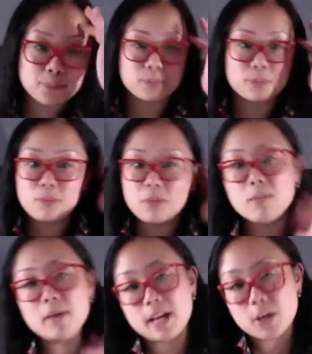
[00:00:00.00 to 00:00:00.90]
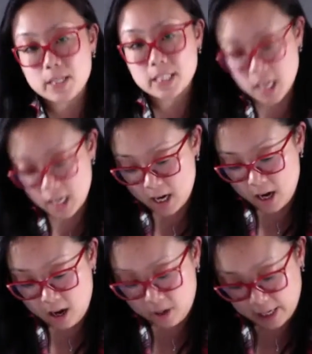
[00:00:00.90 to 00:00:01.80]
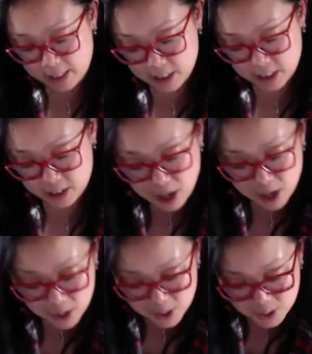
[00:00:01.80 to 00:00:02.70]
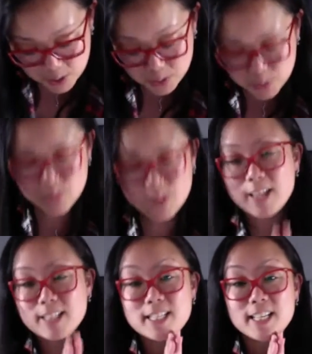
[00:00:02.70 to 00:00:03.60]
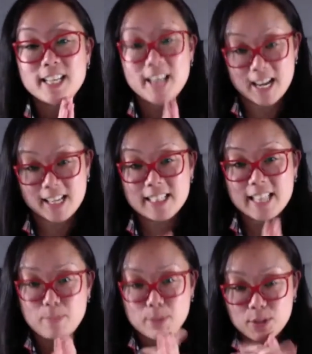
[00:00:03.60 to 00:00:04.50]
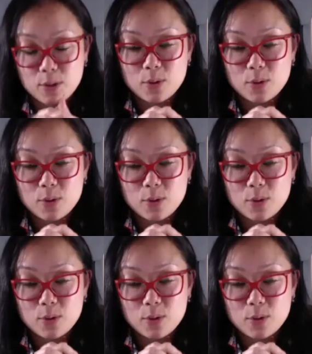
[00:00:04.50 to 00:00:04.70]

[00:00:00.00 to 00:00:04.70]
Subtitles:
But anyways, okay, so tonight's episode,